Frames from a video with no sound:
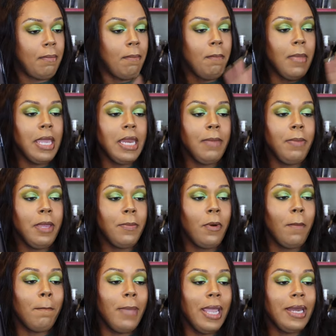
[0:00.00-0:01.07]
Many
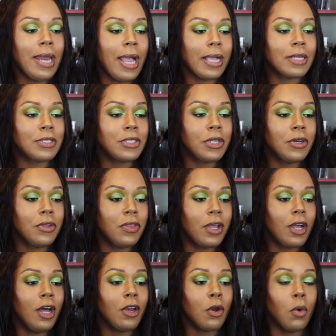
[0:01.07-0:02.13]
people may not consider the
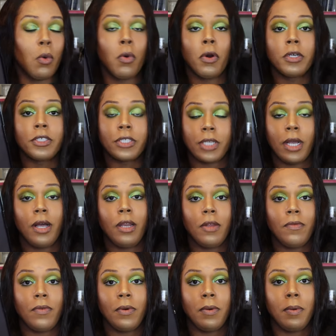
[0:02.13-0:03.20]
color orange
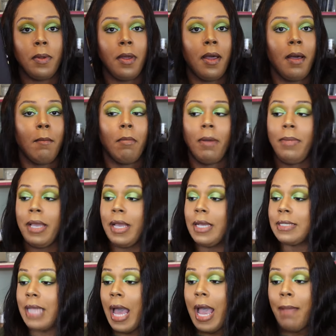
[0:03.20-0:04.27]
colorful, but
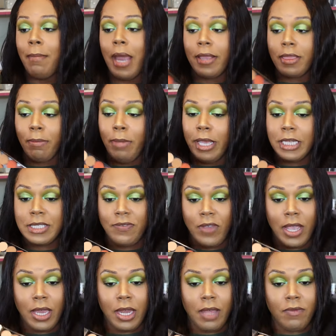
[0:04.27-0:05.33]
because I'm not the biggest
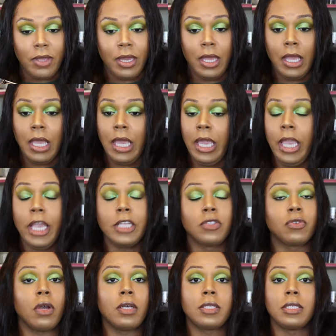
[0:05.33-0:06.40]
fan of it, it
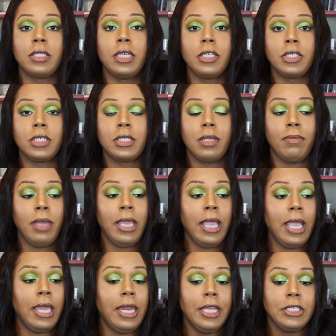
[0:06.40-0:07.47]
draws attention to
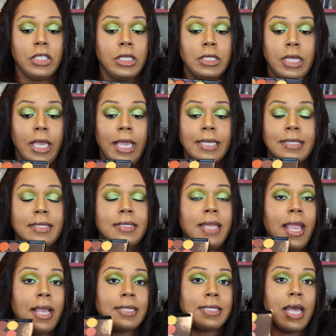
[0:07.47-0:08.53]
me and it just it
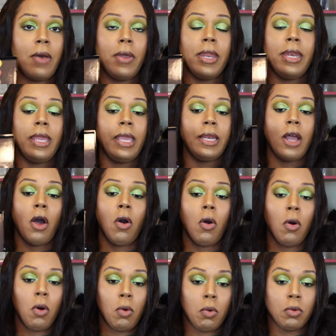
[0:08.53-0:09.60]
stands out and it
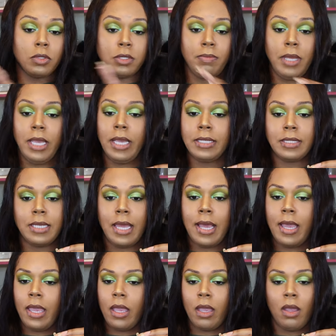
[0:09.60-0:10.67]
holds me it's
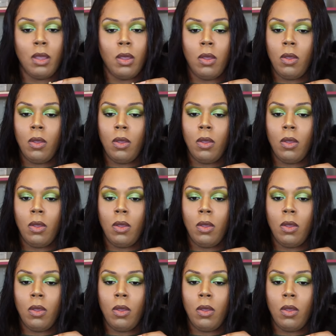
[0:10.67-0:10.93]
like